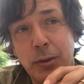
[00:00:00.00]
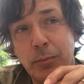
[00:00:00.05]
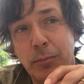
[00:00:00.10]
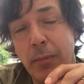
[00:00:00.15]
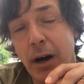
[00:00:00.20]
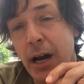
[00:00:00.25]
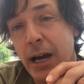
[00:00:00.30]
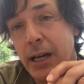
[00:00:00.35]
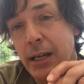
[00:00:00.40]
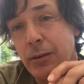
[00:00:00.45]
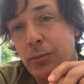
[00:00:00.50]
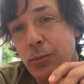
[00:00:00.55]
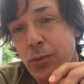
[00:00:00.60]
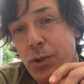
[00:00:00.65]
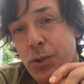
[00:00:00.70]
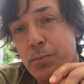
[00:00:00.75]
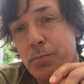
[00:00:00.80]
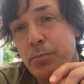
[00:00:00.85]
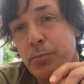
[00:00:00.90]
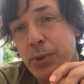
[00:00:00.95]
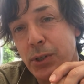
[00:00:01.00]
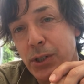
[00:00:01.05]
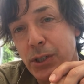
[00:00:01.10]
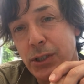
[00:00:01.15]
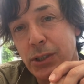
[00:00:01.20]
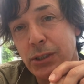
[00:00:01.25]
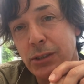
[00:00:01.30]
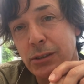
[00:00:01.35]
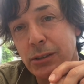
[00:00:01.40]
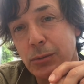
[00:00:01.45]
Mine was
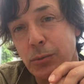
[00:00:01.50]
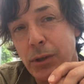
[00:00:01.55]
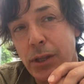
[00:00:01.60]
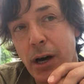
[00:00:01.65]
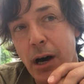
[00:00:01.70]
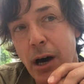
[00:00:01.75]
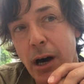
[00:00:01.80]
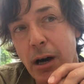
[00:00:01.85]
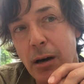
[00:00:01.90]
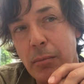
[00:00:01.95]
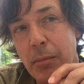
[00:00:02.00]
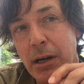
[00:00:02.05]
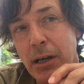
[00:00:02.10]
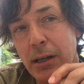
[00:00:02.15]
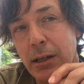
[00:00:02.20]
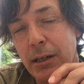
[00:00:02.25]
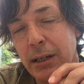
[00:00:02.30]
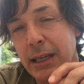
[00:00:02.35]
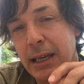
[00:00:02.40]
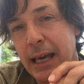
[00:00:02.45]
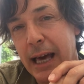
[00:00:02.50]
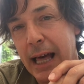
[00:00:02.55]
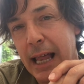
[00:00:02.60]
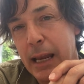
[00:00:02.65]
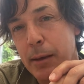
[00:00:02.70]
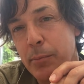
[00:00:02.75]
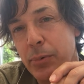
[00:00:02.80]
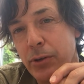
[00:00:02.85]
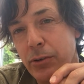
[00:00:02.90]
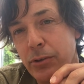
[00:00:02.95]
burdened with armour,
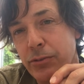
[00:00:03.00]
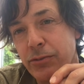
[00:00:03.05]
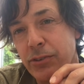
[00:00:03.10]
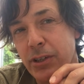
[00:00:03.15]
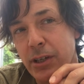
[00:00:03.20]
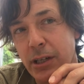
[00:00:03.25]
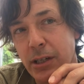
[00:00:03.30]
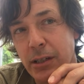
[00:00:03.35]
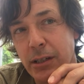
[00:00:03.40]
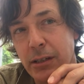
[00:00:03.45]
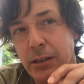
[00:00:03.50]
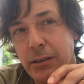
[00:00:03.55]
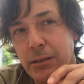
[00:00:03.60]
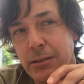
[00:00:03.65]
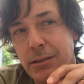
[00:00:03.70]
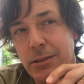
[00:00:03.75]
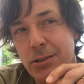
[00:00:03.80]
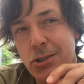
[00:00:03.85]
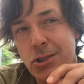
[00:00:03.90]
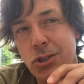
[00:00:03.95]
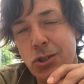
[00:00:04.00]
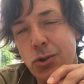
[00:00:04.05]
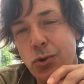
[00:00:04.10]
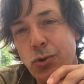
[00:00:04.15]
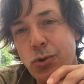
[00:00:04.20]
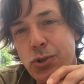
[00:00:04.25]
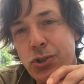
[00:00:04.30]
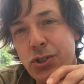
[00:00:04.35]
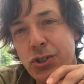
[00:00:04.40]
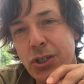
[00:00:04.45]
calibre of gun, its
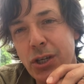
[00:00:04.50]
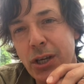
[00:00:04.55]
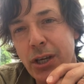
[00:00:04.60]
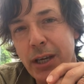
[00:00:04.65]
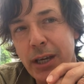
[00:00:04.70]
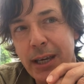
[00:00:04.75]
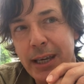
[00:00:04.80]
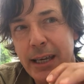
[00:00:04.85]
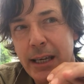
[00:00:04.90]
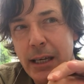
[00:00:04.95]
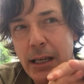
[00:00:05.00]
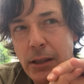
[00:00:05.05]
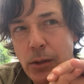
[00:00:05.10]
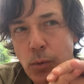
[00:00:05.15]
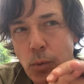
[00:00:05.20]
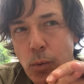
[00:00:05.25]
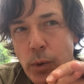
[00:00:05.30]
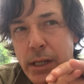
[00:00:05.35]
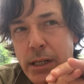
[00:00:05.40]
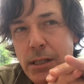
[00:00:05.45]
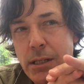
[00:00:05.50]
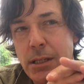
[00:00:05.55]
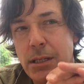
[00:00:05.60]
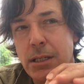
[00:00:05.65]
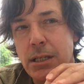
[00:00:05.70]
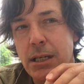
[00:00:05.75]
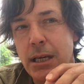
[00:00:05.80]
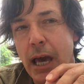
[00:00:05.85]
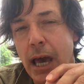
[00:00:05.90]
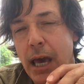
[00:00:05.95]
source in the
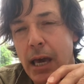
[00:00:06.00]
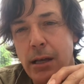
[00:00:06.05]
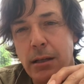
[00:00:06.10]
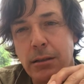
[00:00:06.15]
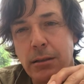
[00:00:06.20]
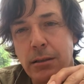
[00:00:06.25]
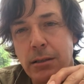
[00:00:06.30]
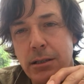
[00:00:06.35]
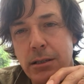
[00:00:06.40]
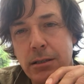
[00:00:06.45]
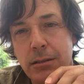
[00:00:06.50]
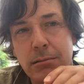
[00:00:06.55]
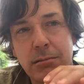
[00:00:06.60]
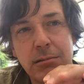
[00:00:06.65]
winter's gales,